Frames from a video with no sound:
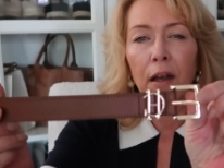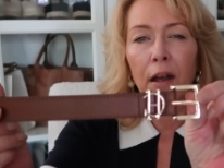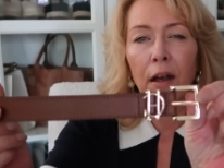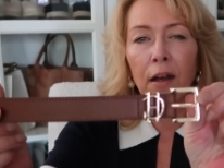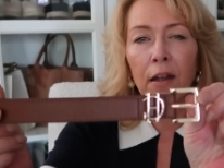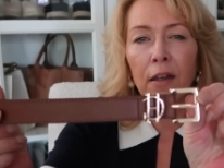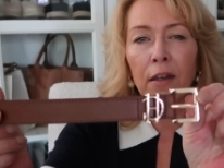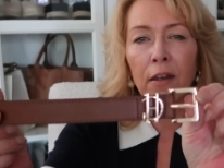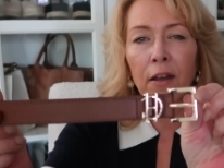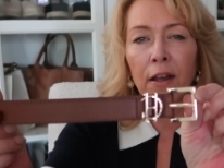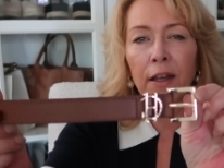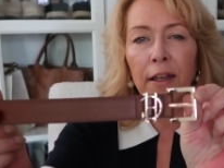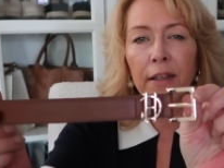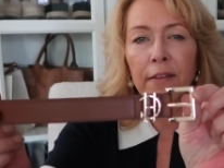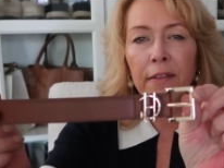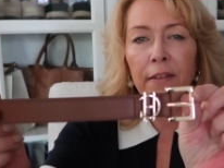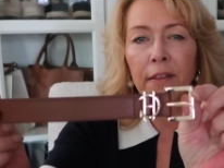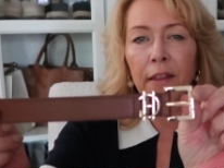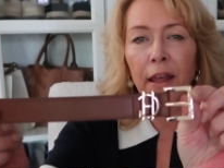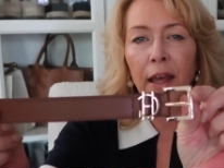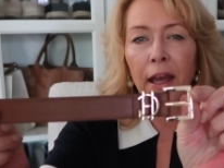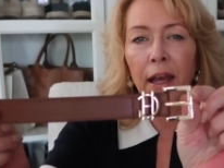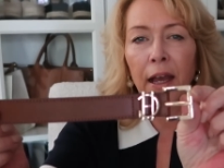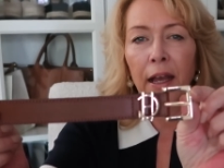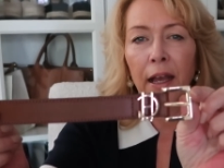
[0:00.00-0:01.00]
I like
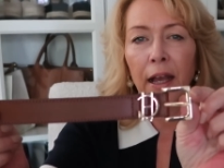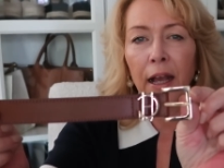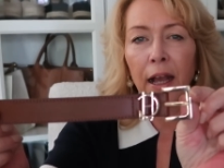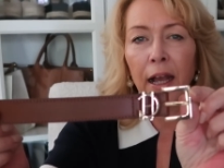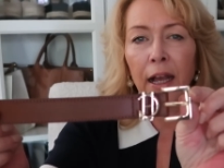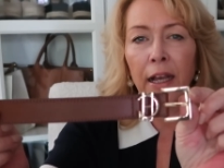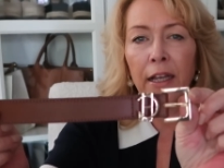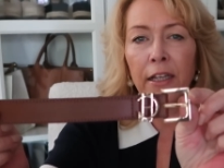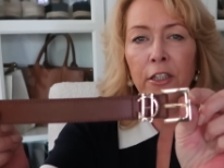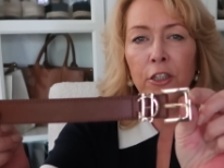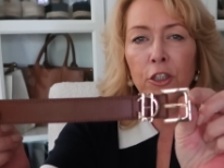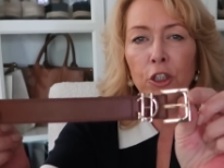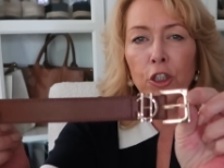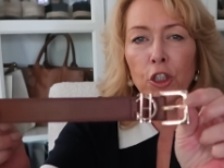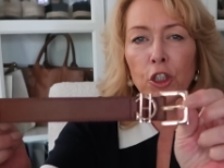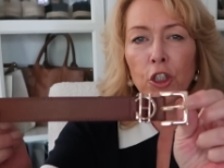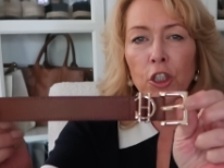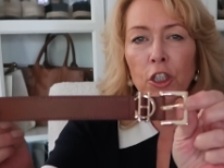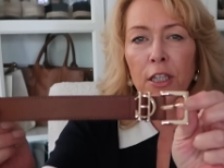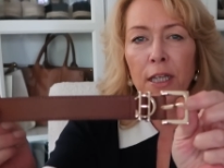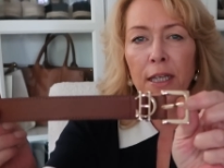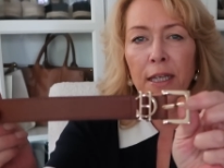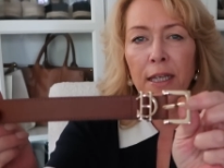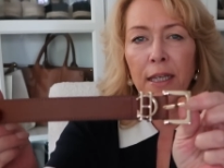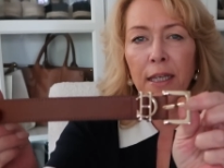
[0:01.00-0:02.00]
that
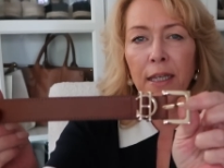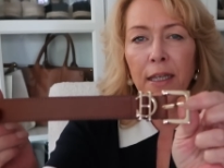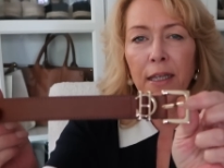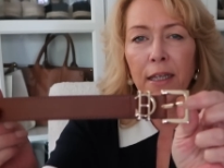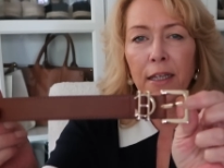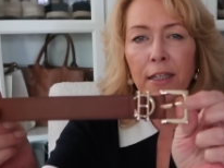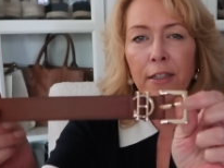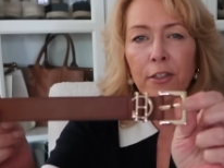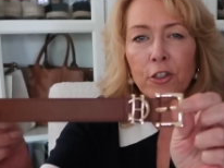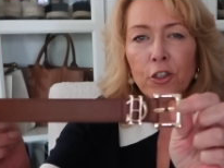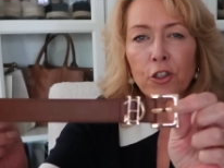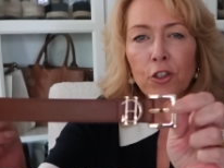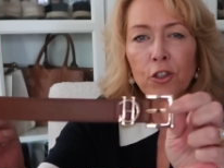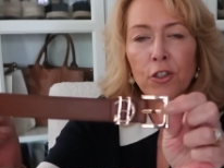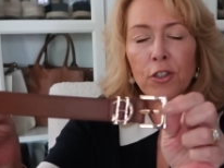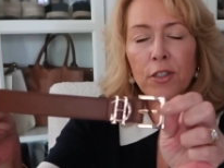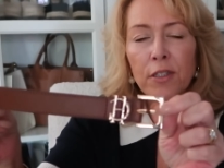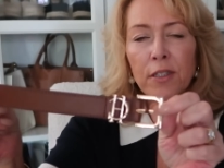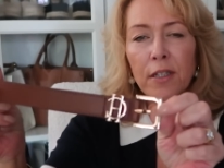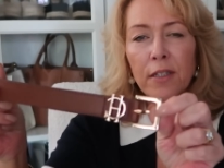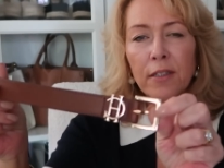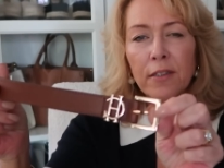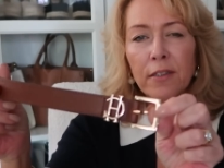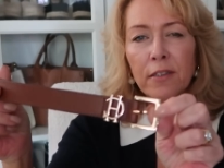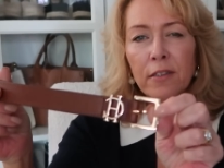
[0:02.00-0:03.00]
HC, it's
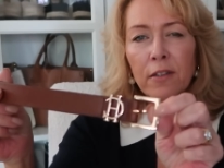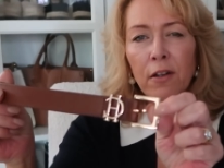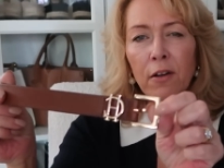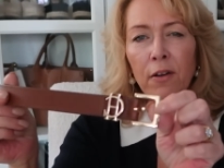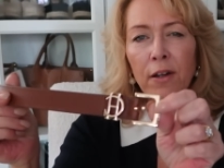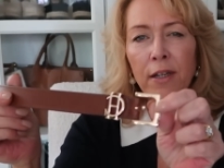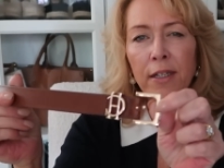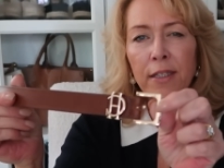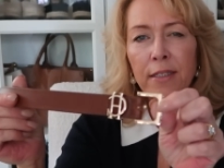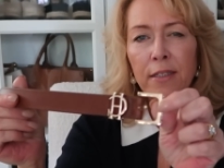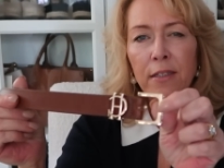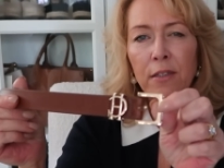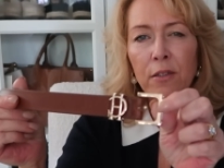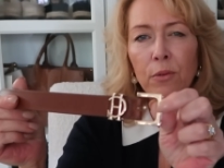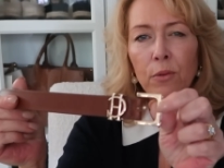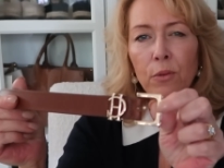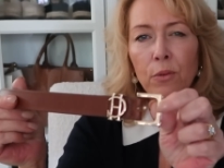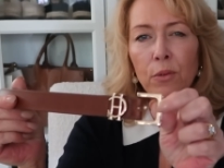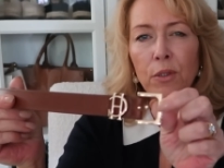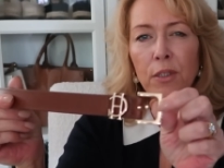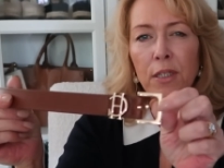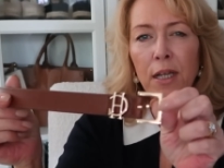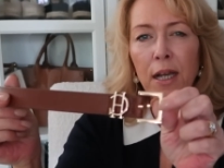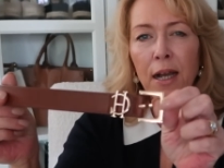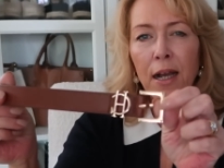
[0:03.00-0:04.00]
just a nice
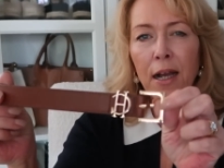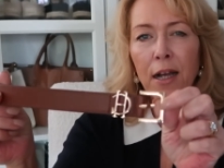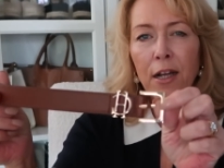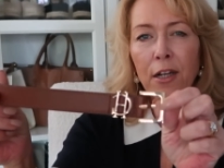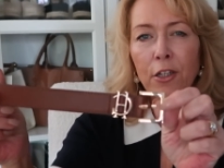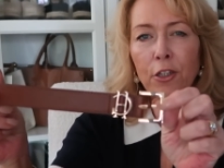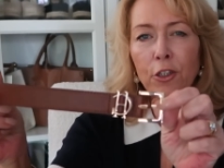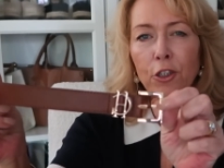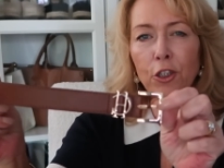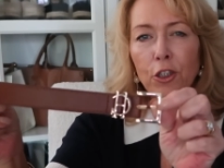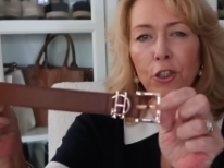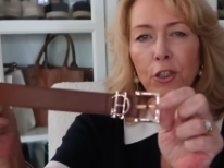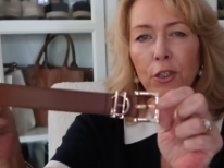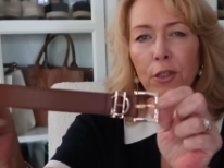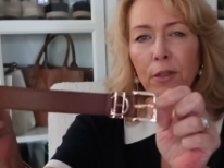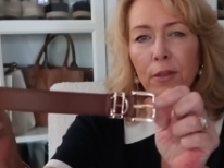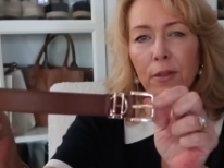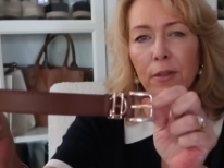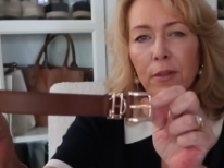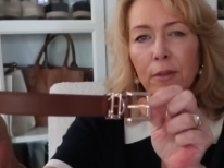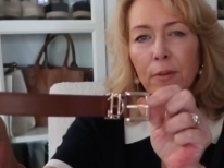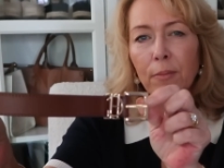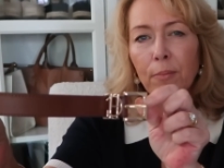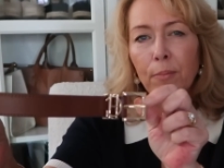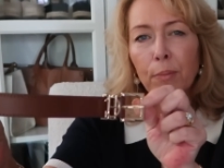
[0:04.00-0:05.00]
little touch,
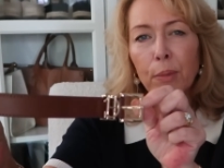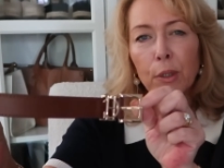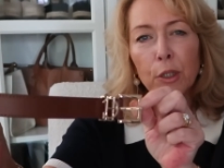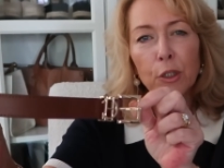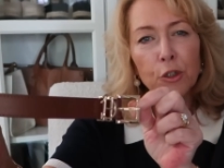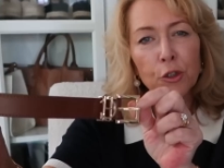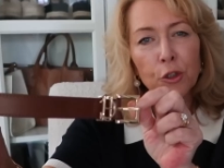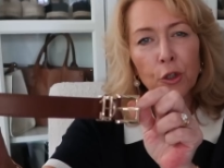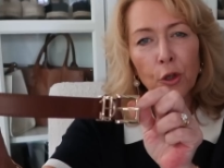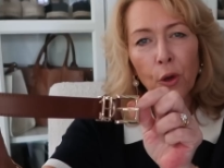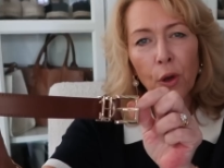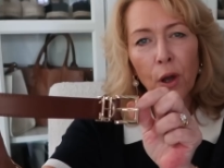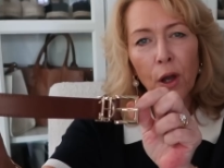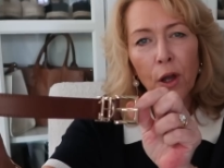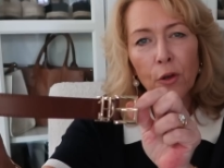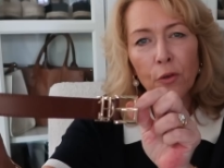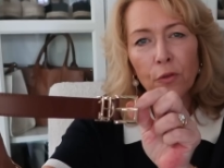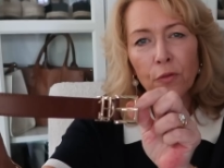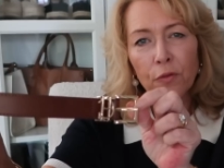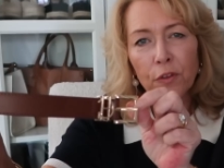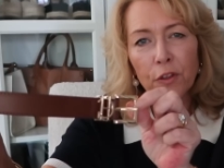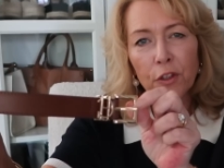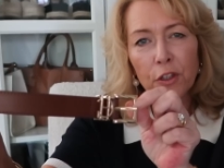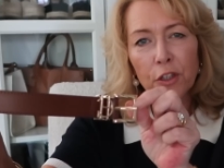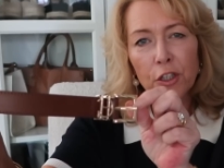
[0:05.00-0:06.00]
but not
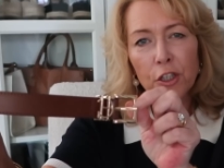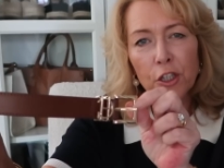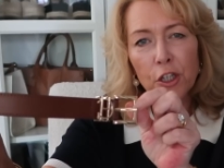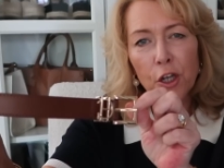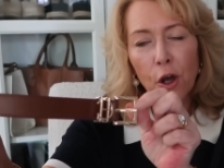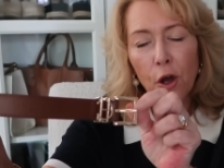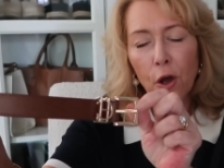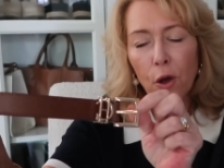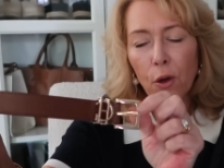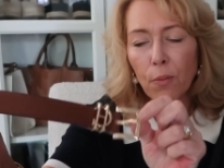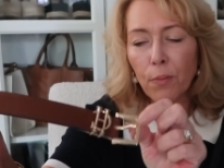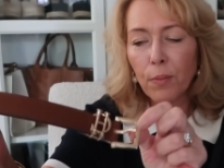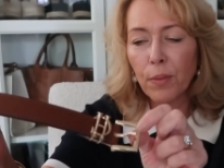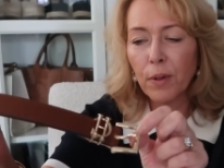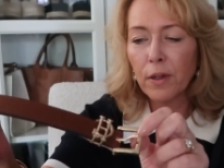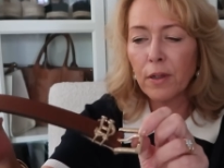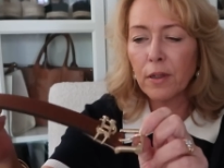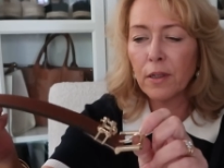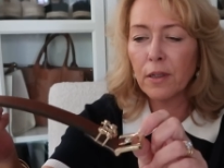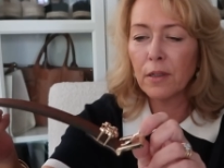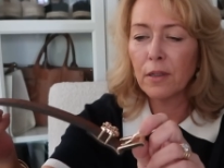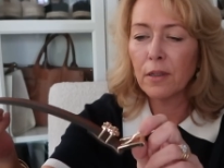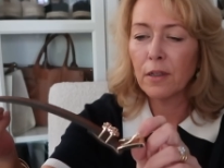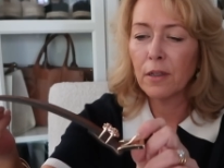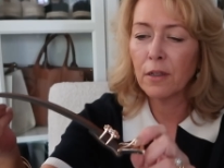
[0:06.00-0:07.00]
over the top
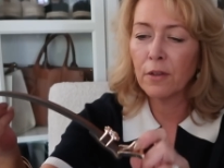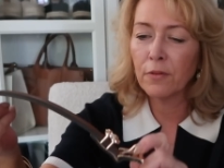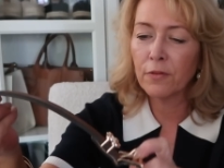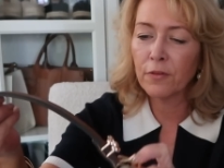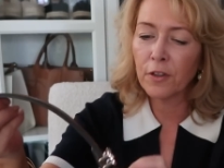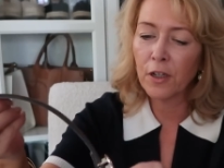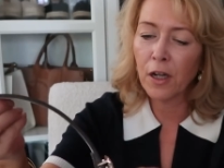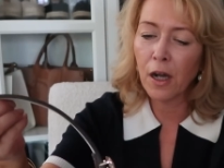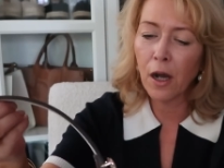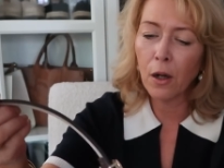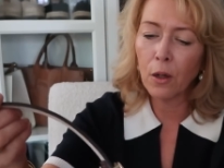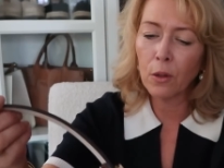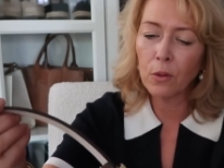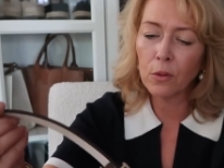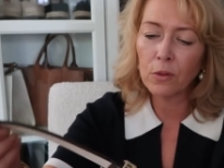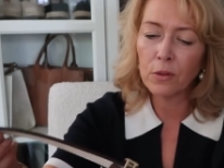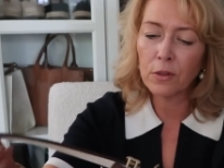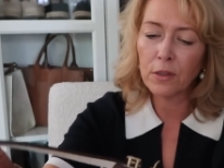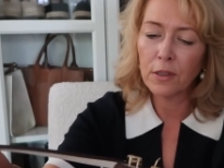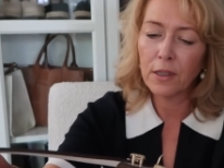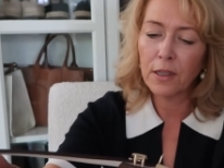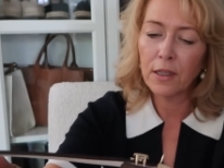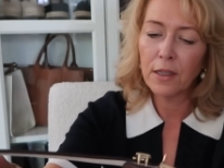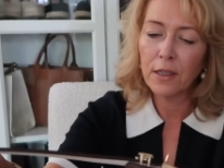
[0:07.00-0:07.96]
of gold.